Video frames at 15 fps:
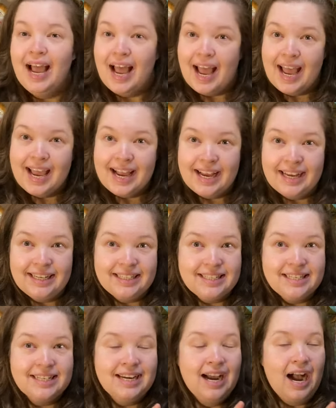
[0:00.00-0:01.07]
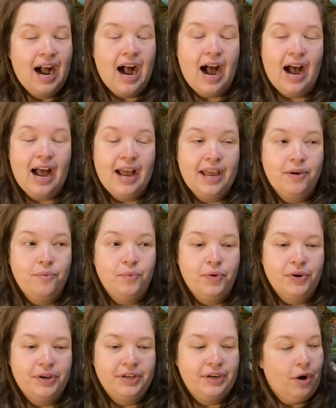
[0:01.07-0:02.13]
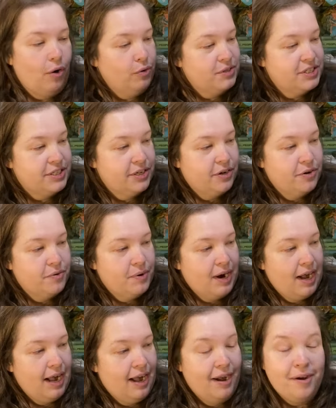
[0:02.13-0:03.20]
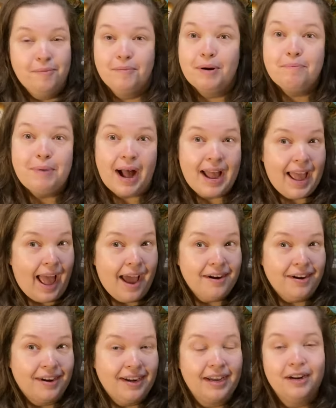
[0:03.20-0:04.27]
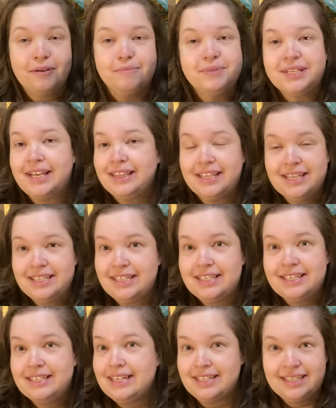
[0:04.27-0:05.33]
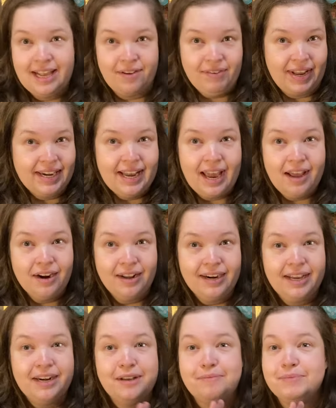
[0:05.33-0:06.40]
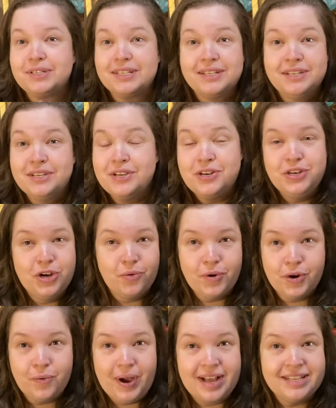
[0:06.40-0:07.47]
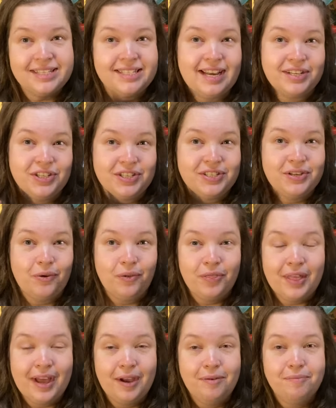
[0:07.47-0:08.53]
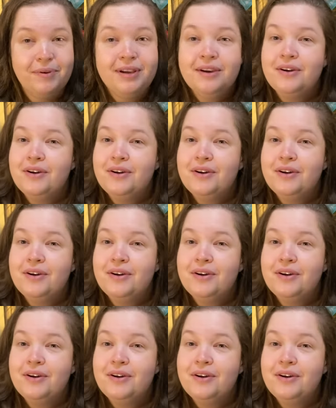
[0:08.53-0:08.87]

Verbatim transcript: and I would also um, buy add on items. And this doesn't have any add on items, no requests. I just told them